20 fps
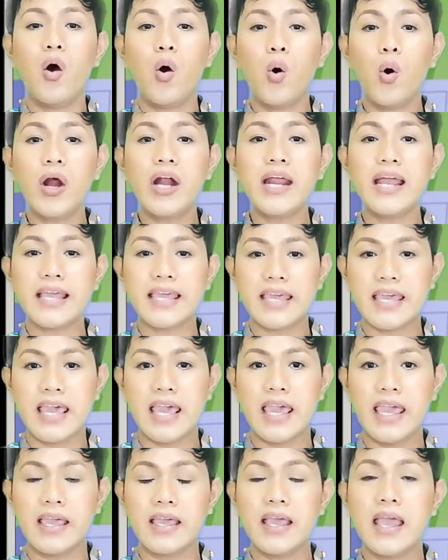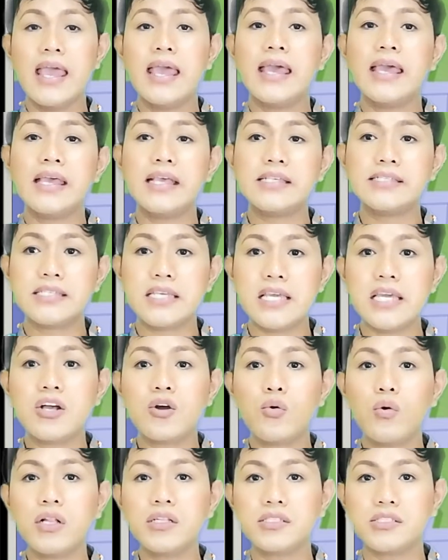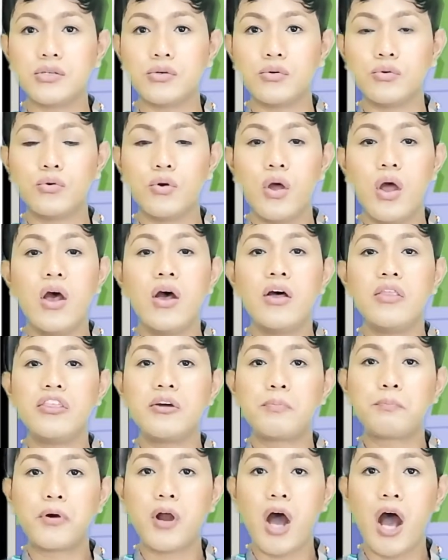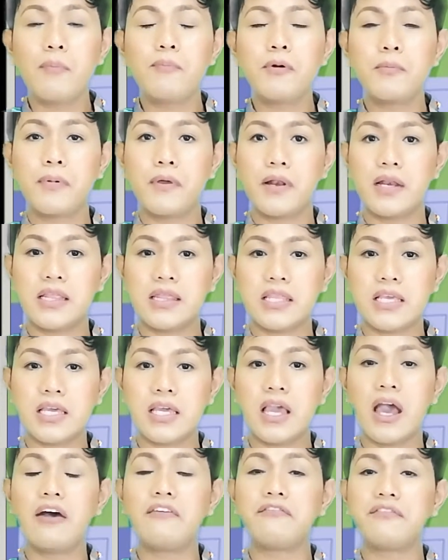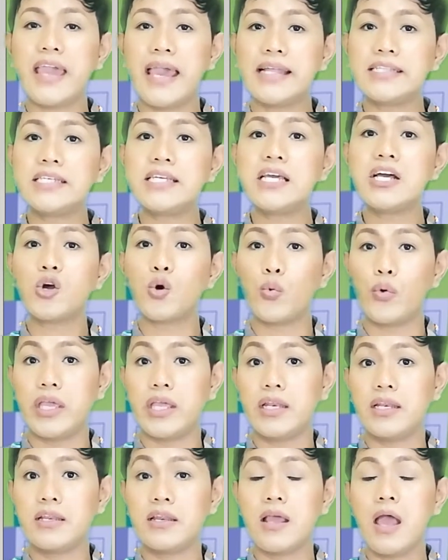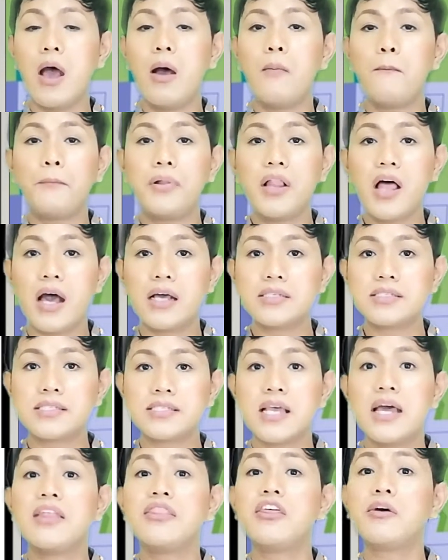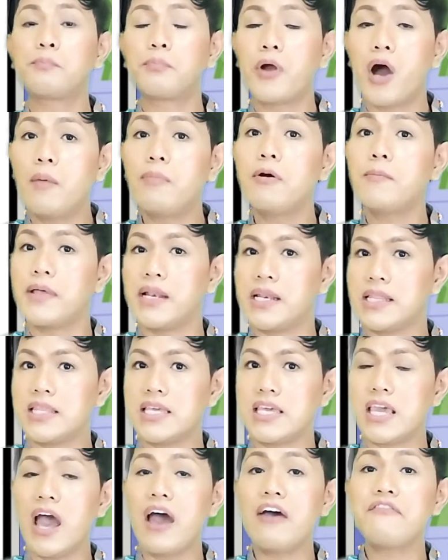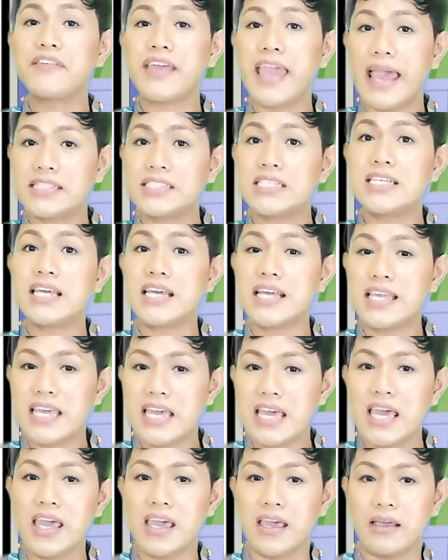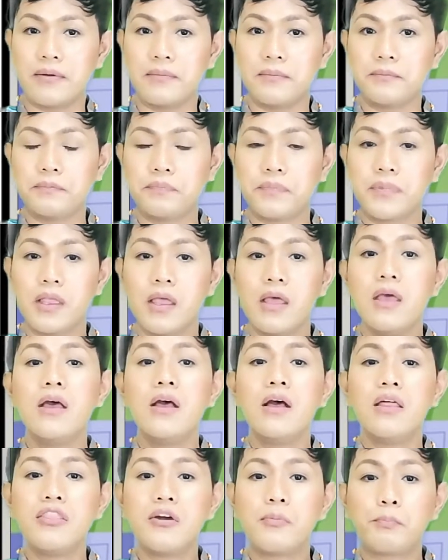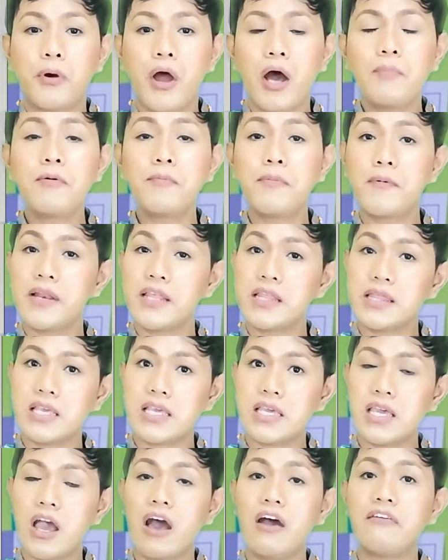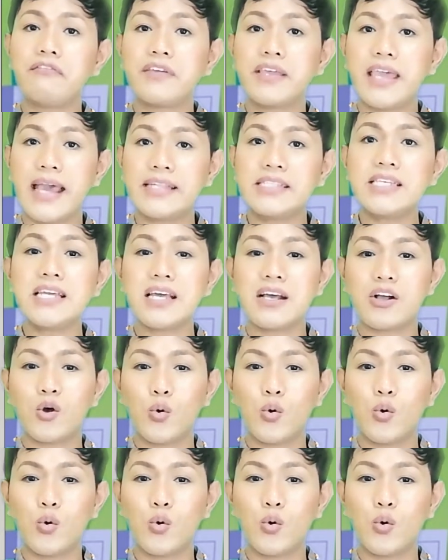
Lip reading: or a king is equal to the probability of getting a queen plus the probability of getting a king. The probability of getting a